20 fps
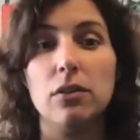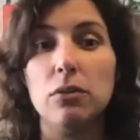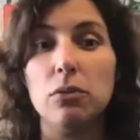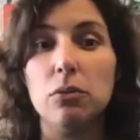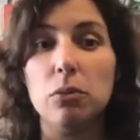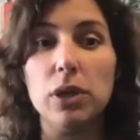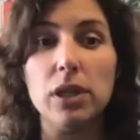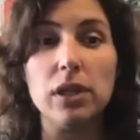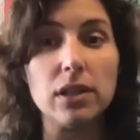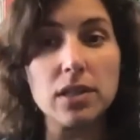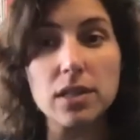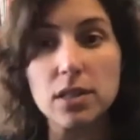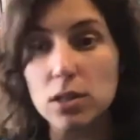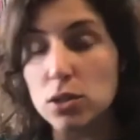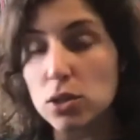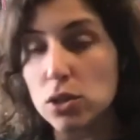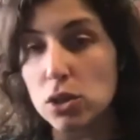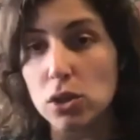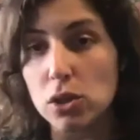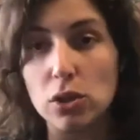we
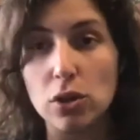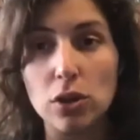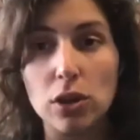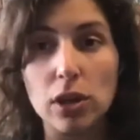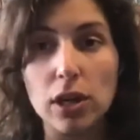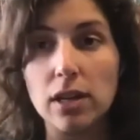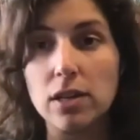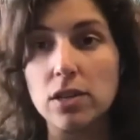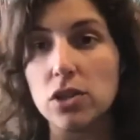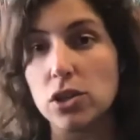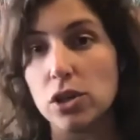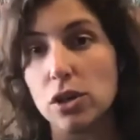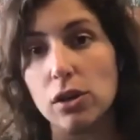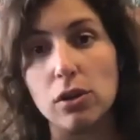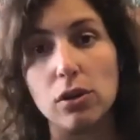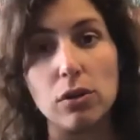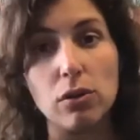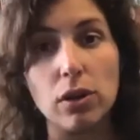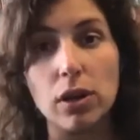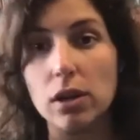listened to your X
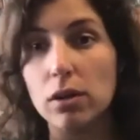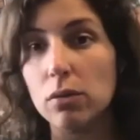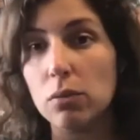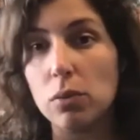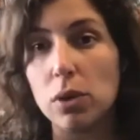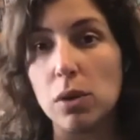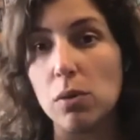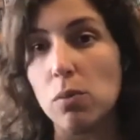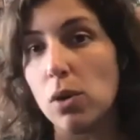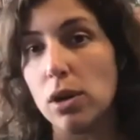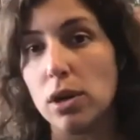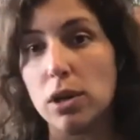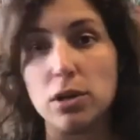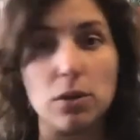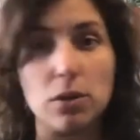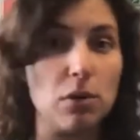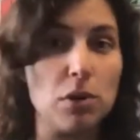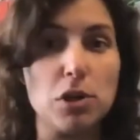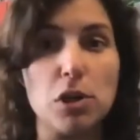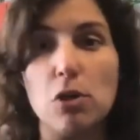show and we want to
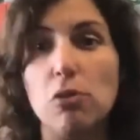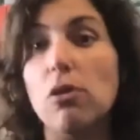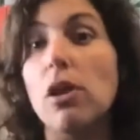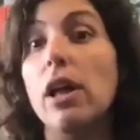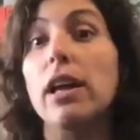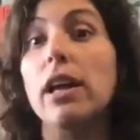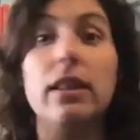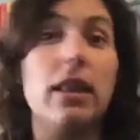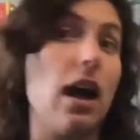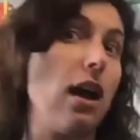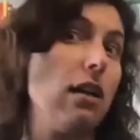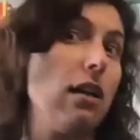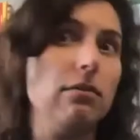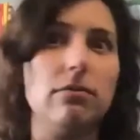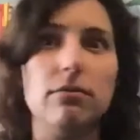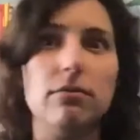do a show like that,